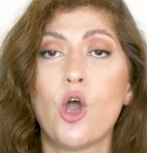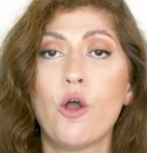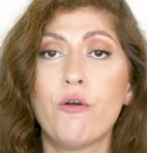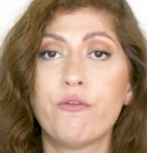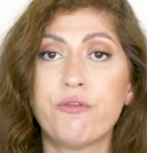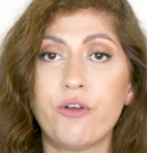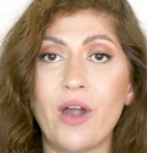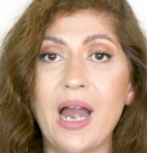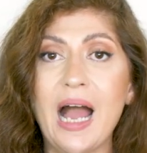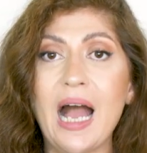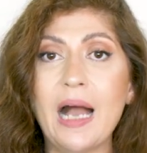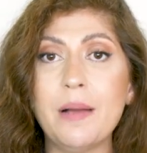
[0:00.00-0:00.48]

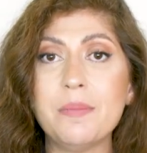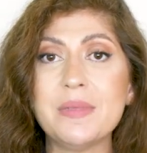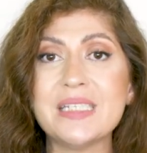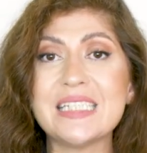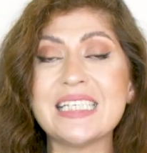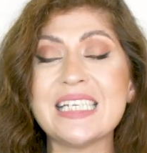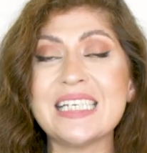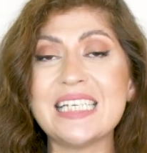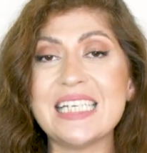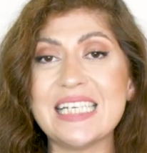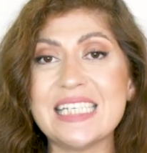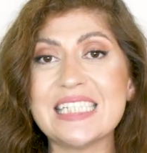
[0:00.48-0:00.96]
for
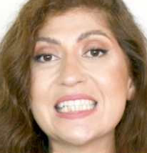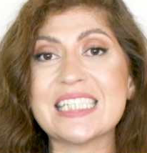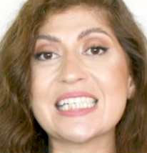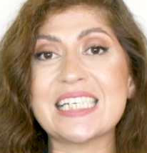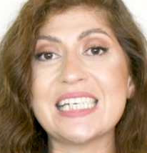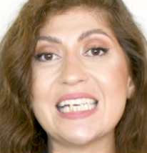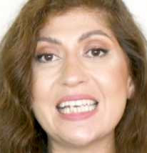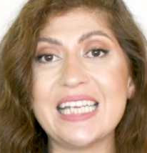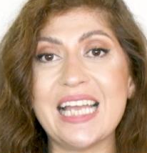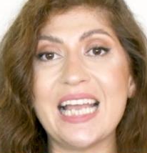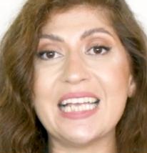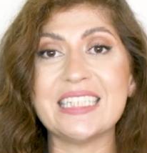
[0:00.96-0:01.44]
Amazon is
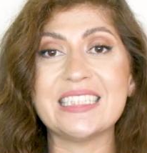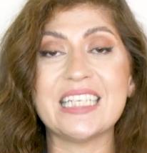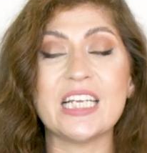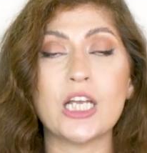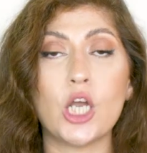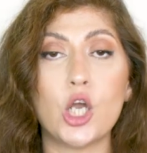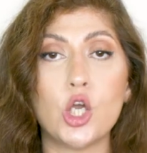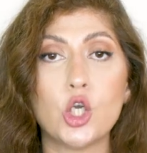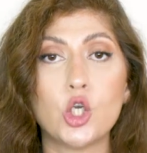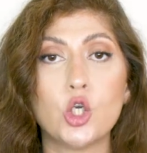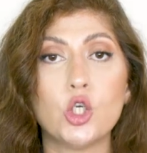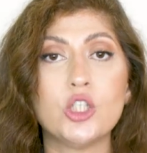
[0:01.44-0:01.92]
creating
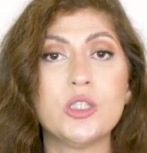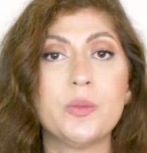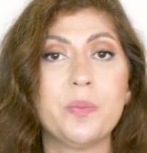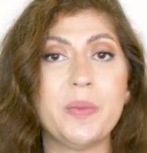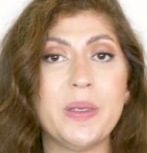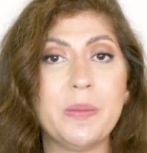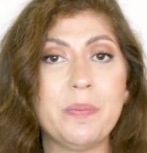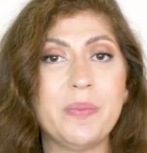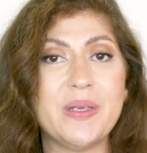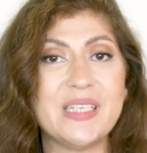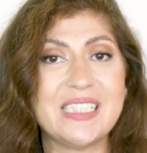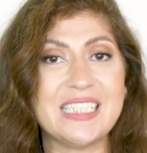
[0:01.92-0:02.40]
a good
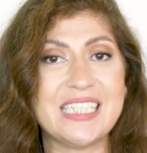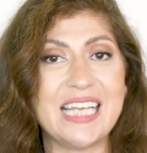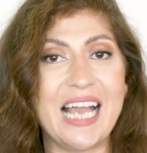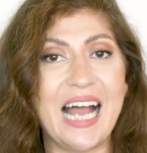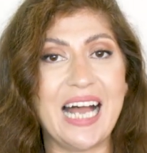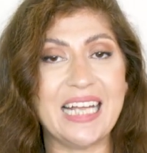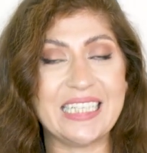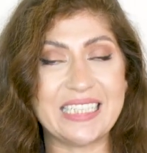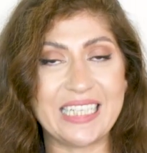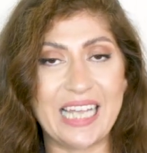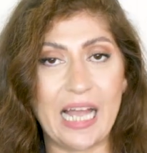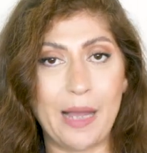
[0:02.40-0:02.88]
PPC
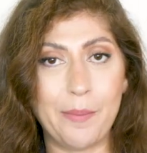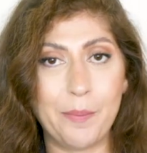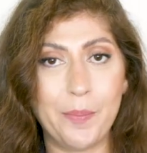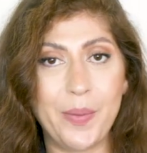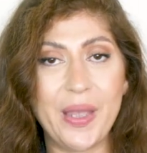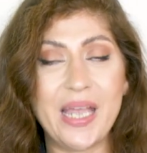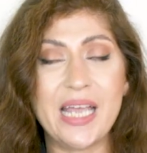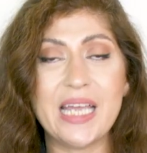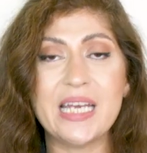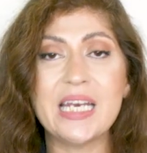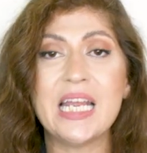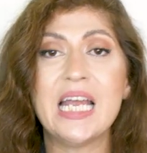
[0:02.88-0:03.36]
ad
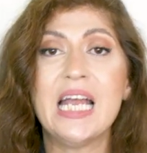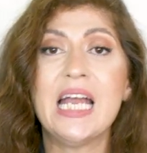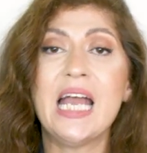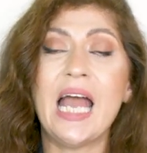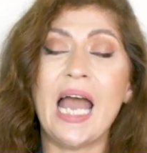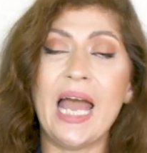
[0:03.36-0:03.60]
campaign.